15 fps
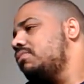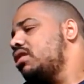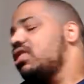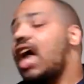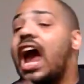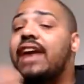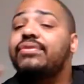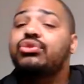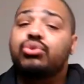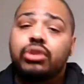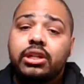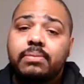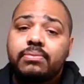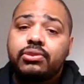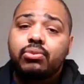live
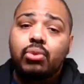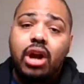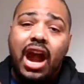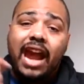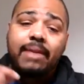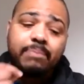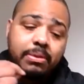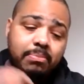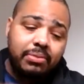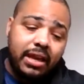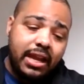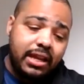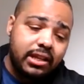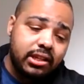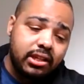streams where I've been
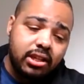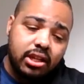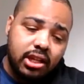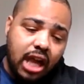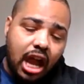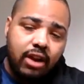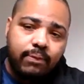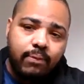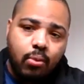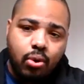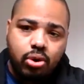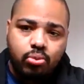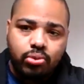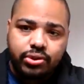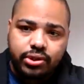playing God of
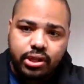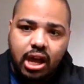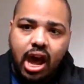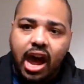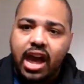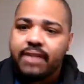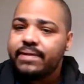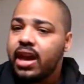War, which I have